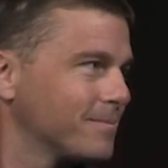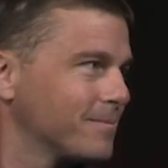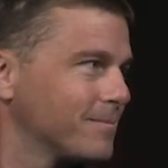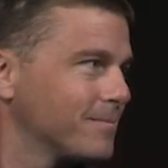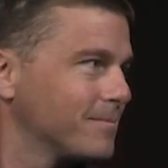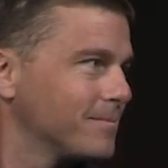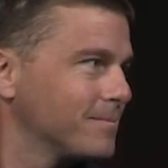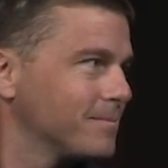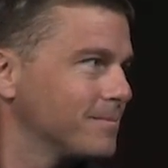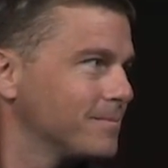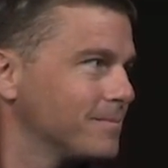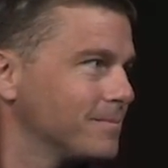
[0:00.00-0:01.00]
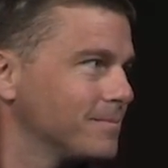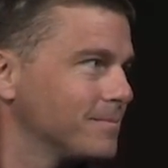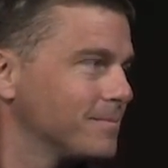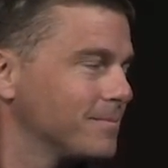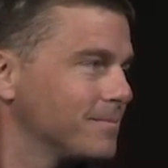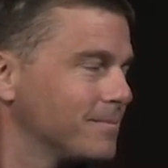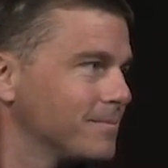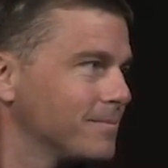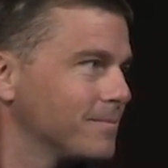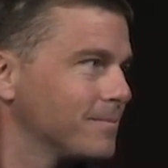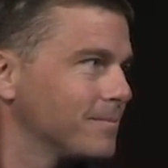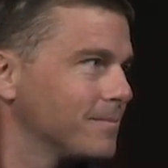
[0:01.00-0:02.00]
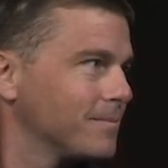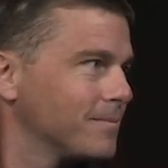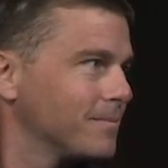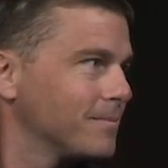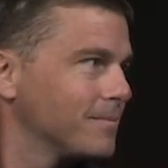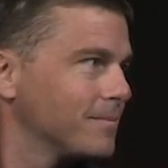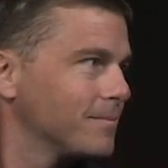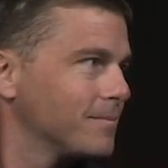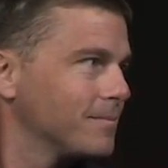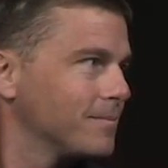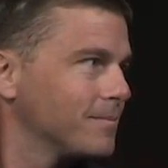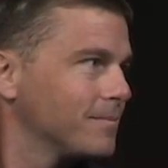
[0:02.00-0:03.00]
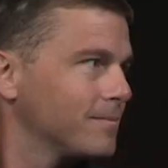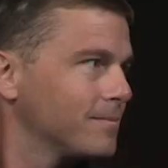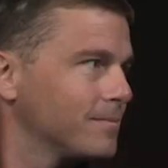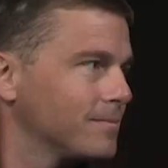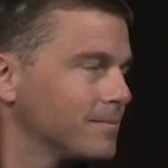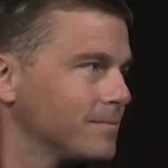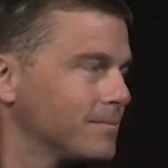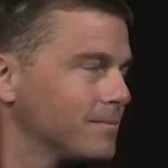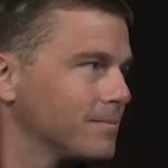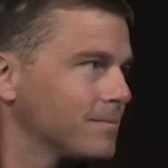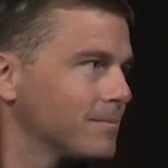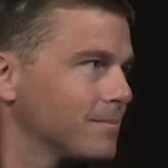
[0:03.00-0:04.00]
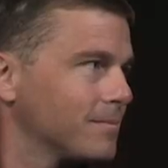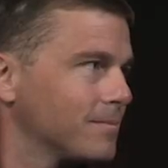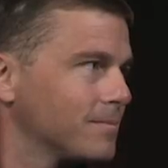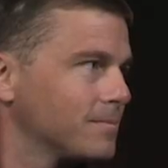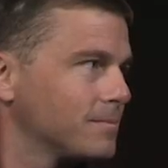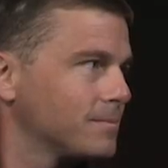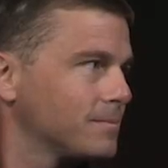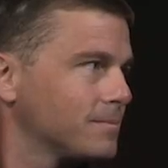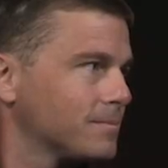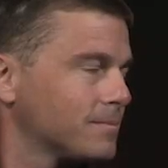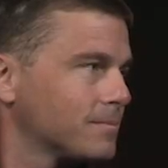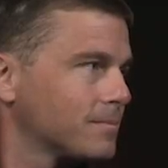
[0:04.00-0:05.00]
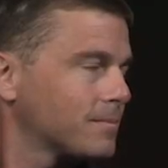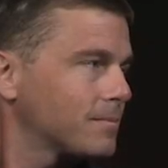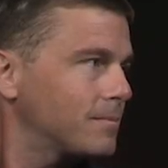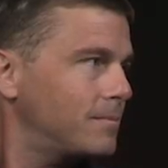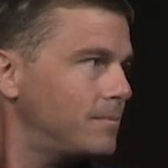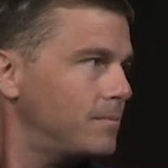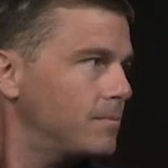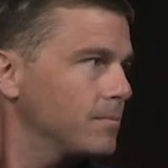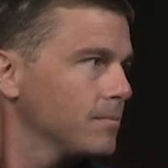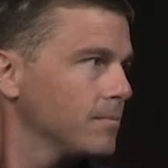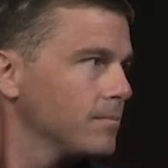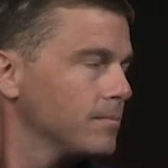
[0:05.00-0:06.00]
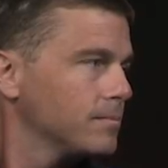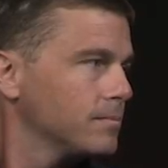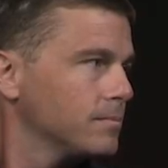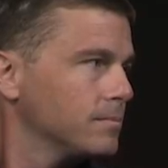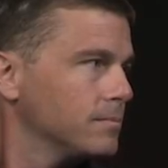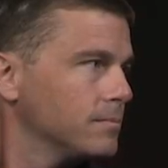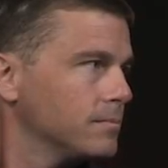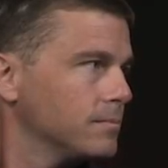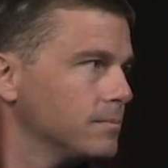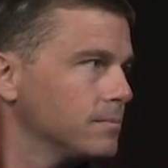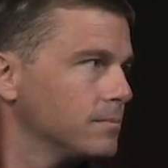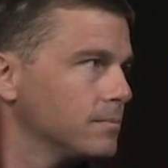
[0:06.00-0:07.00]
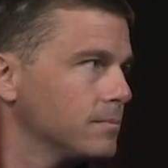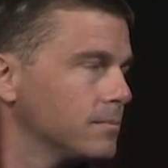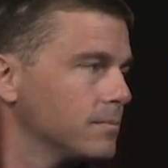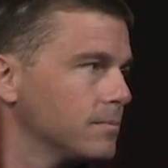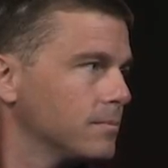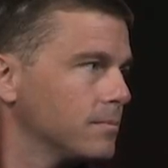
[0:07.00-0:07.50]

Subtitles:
This person isn't speaking.